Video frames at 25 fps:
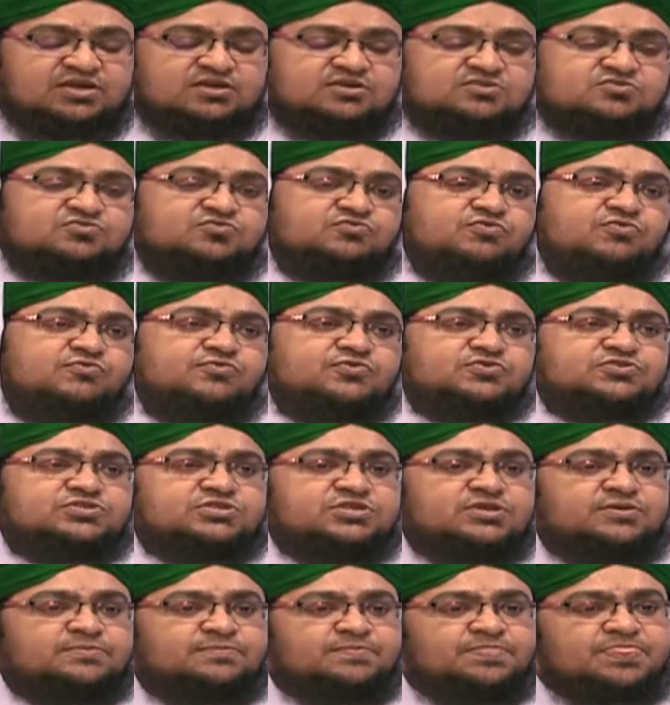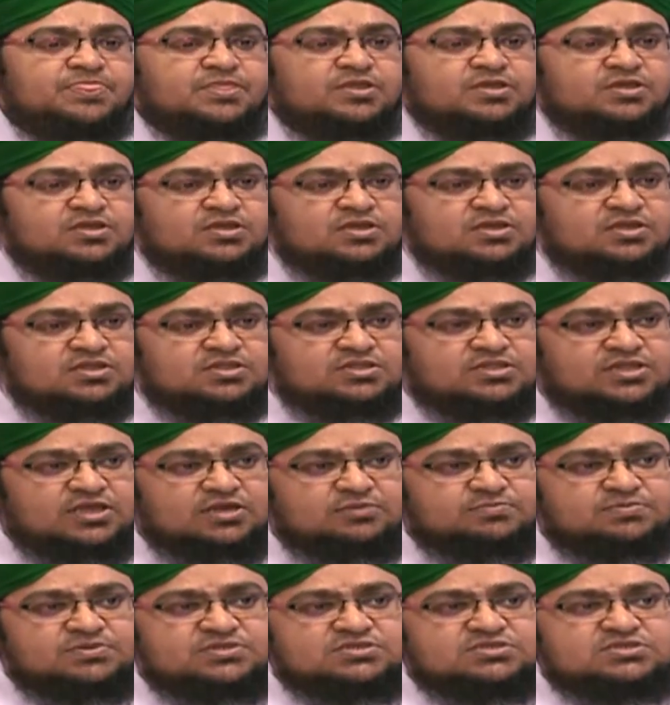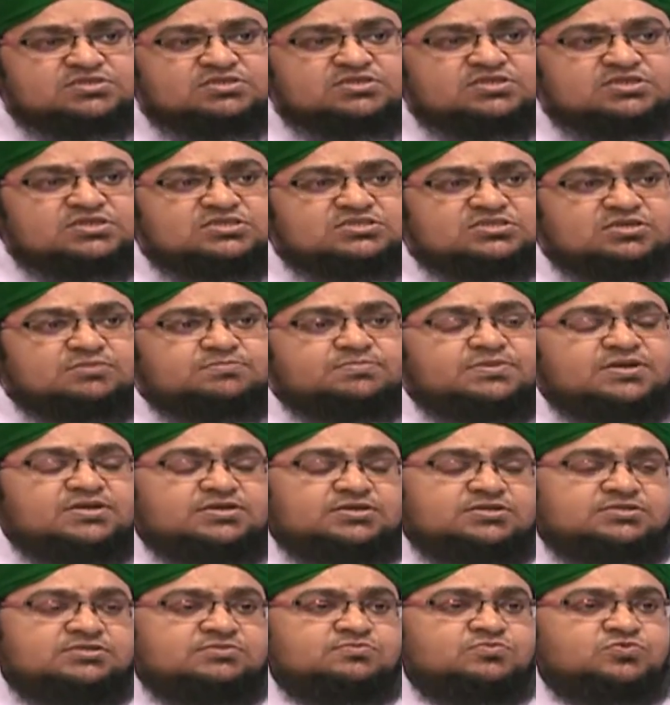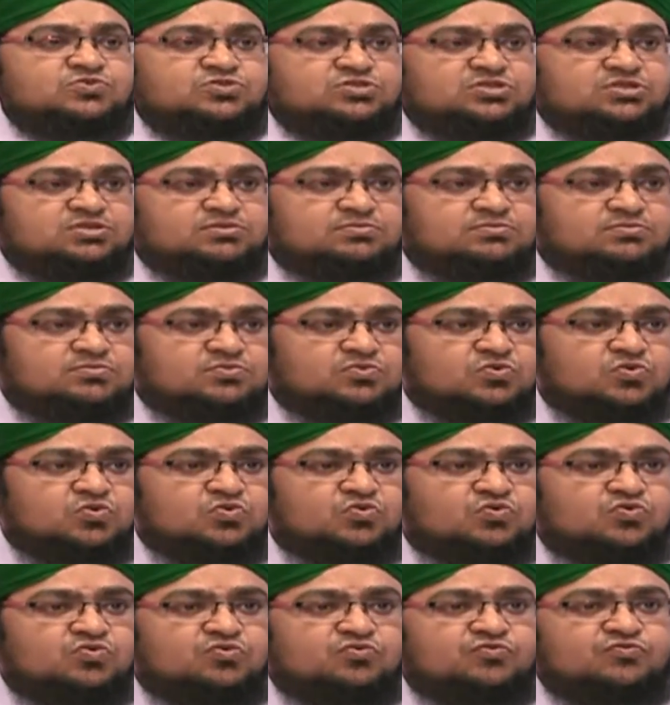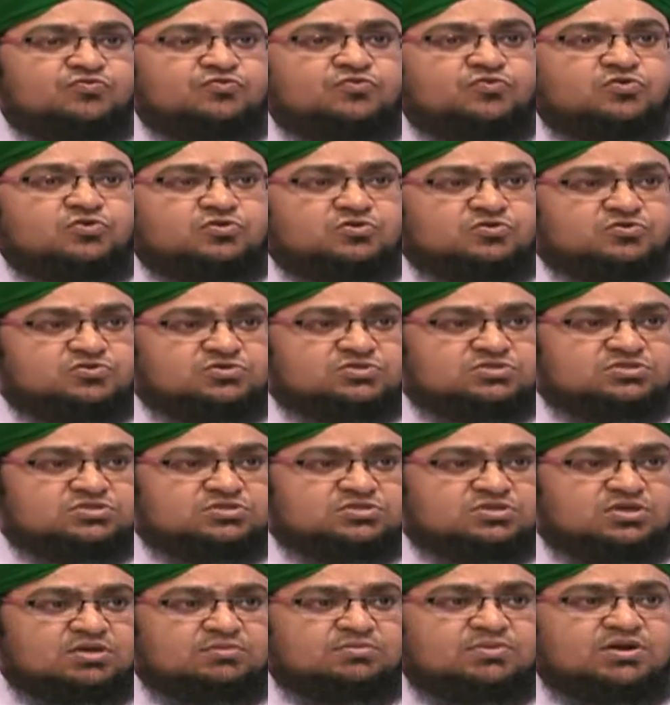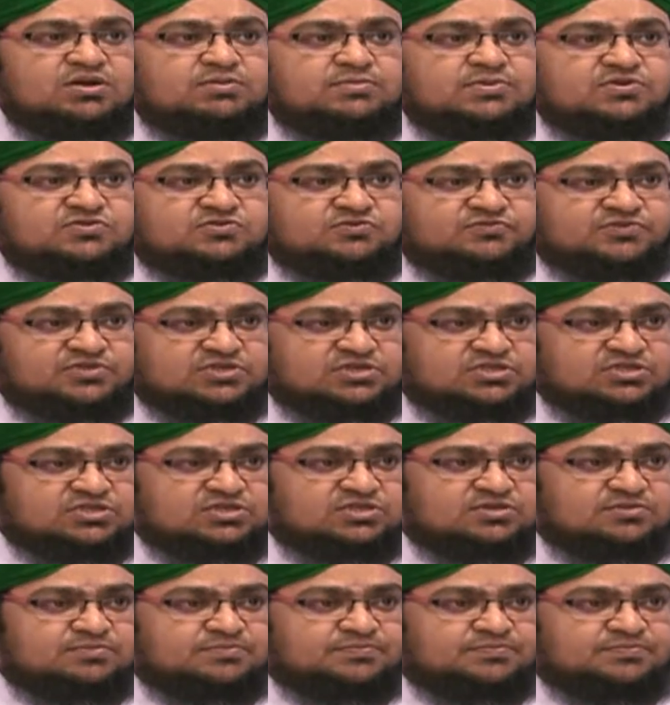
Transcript: so we would say that person is a practicing Muslim who follows commandments of sharia